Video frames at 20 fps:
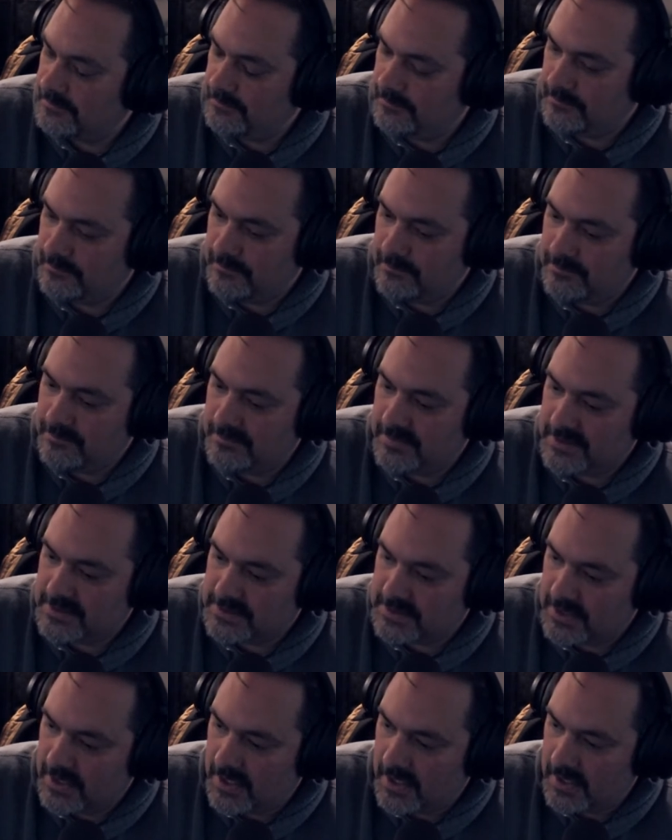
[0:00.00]

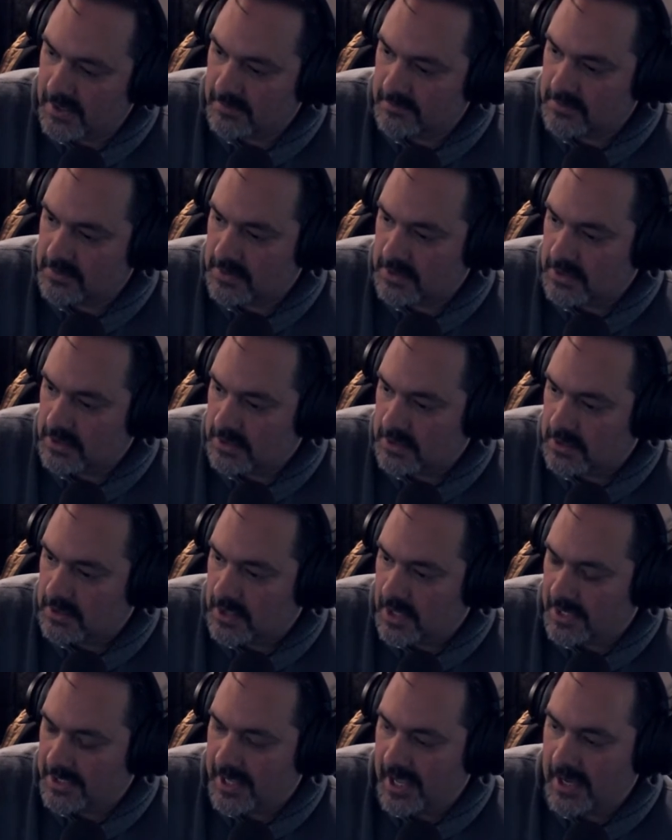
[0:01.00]
but uh,
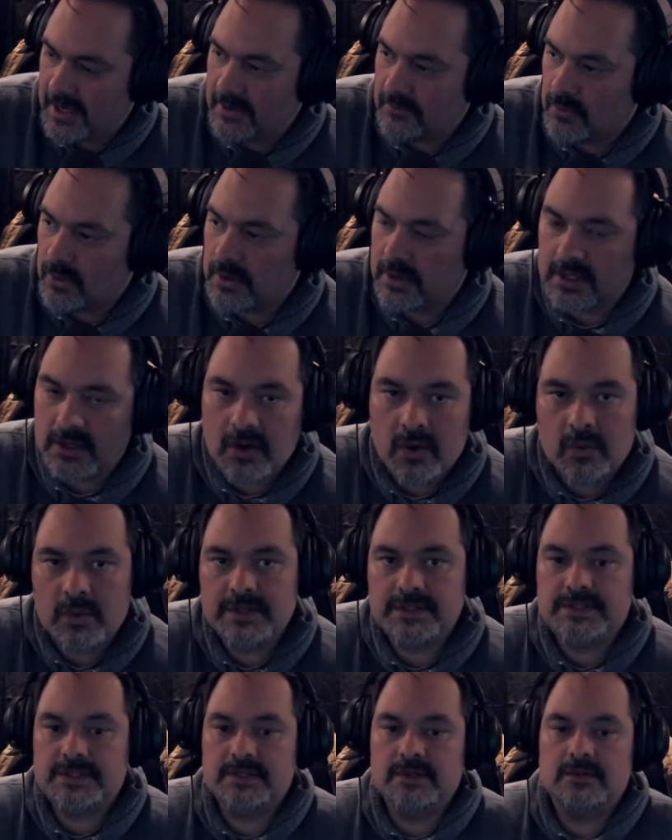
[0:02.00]
I can't really go
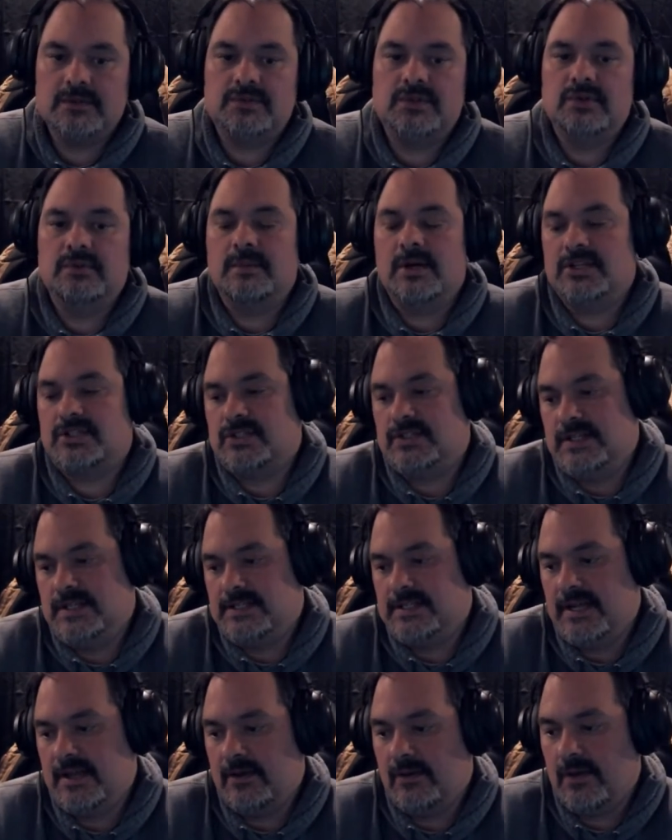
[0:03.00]
into too much
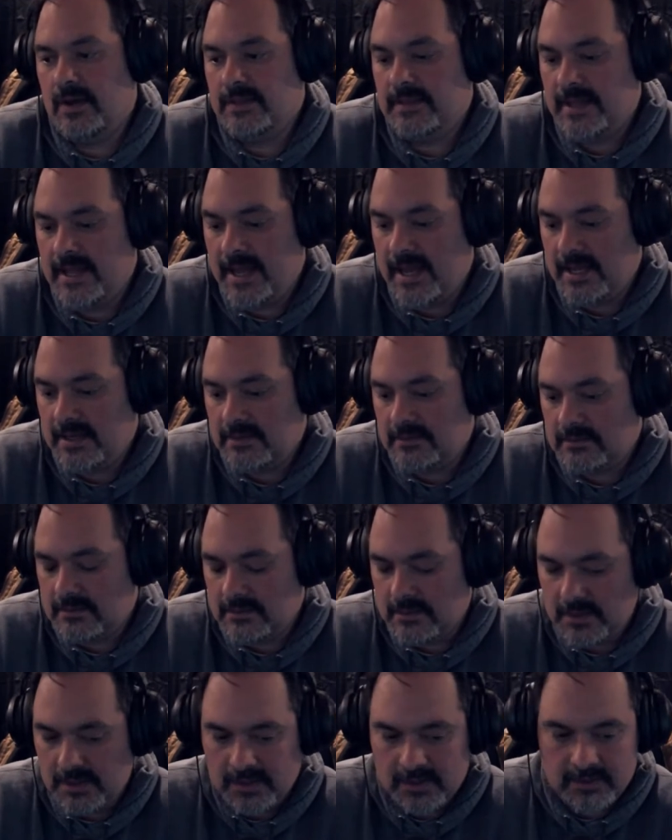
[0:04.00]
detail on that.
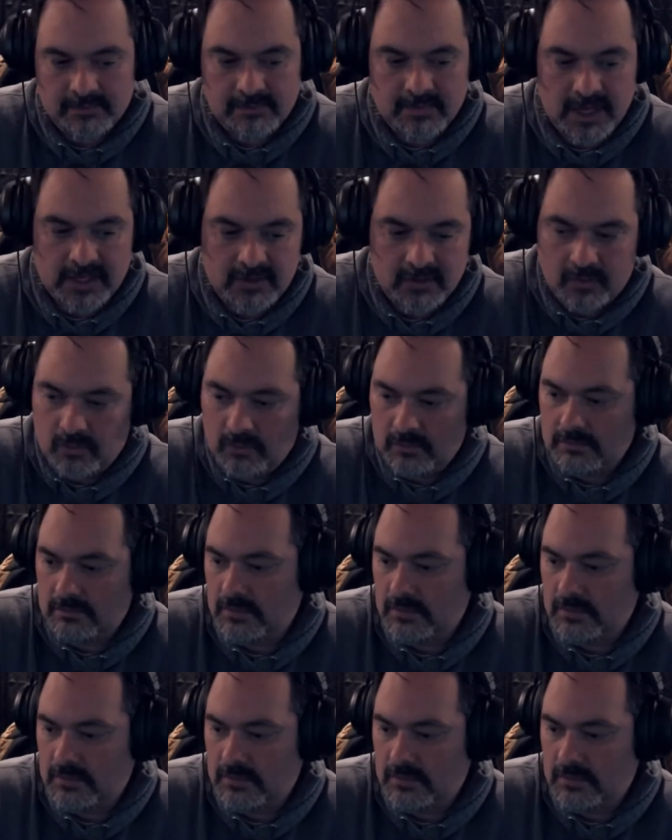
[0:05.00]
Um, I don't.